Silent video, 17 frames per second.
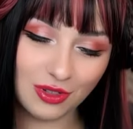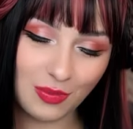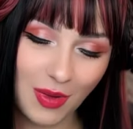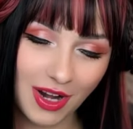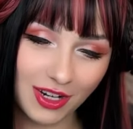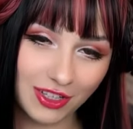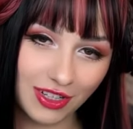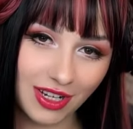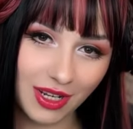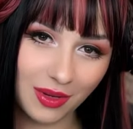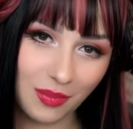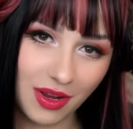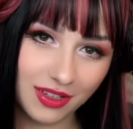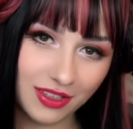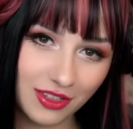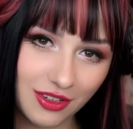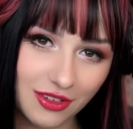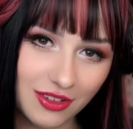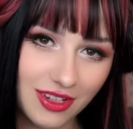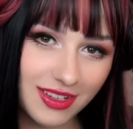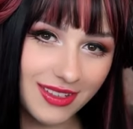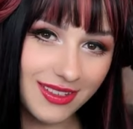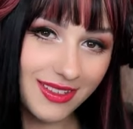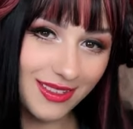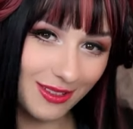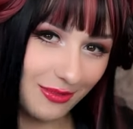smash the like button,
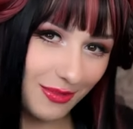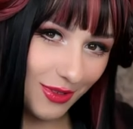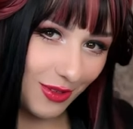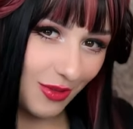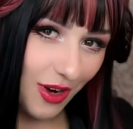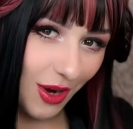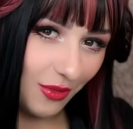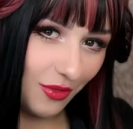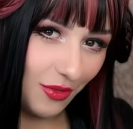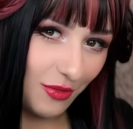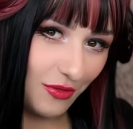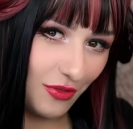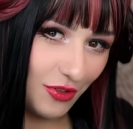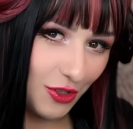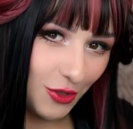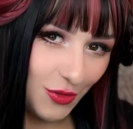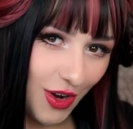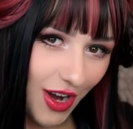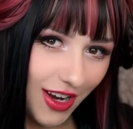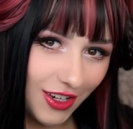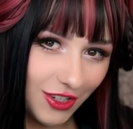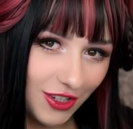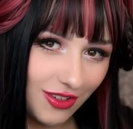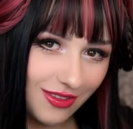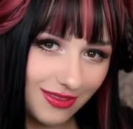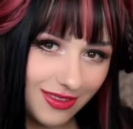subscribe for my future
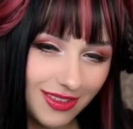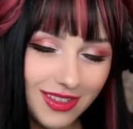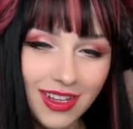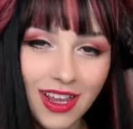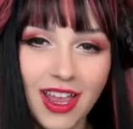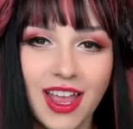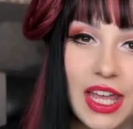reactions,